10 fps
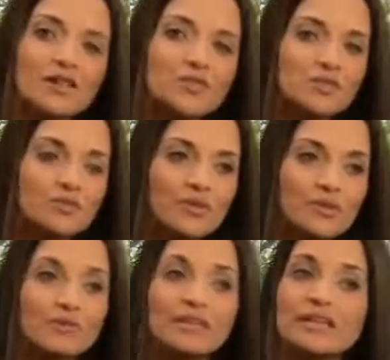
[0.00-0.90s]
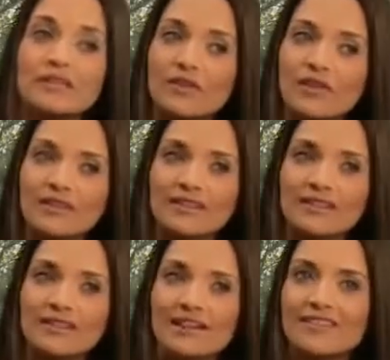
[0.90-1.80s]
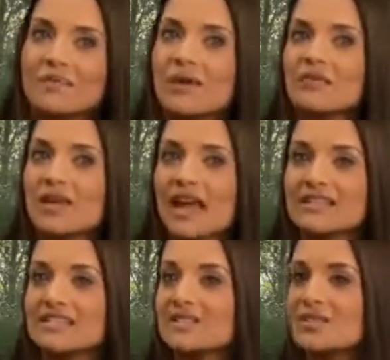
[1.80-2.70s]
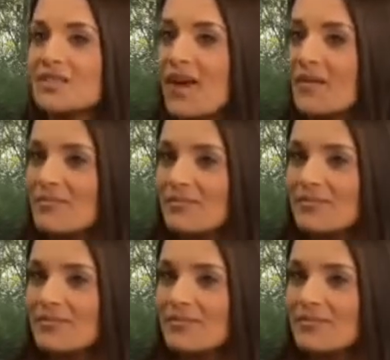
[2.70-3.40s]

to our children believing that we're reacting to them.